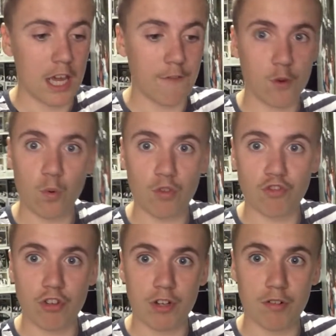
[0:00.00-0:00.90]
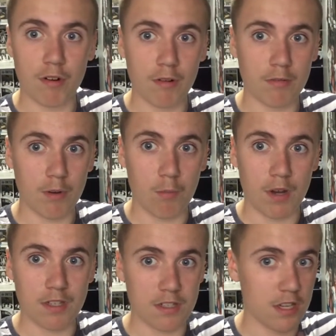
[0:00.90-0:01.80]
If you're going to the training ground on
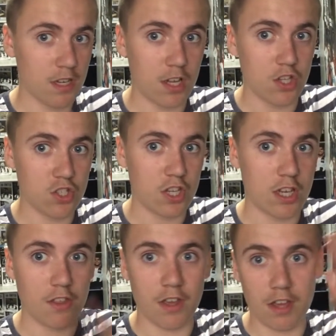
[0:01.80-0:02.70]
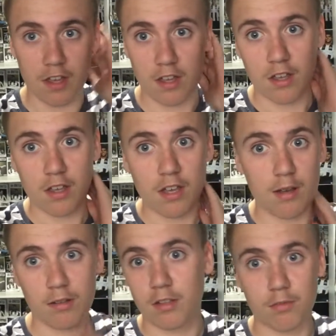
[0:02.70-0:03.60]
Wednesday, see you there.
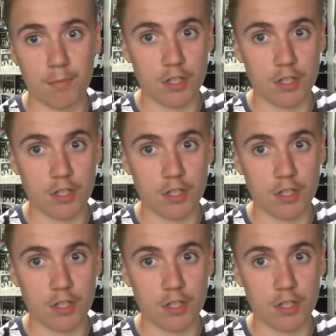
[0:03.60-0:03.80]
I'll get some